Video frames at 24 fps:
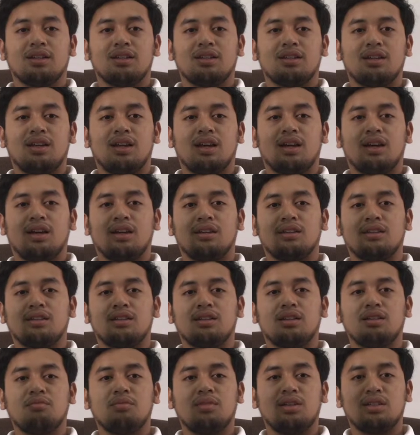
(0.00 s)
that
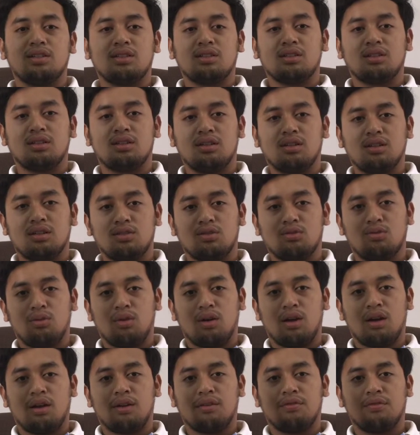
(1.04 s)
in Malaysia to
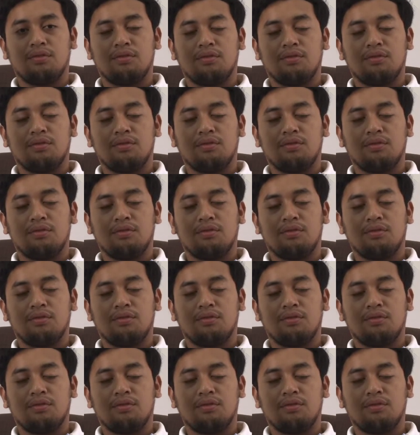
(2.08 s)
have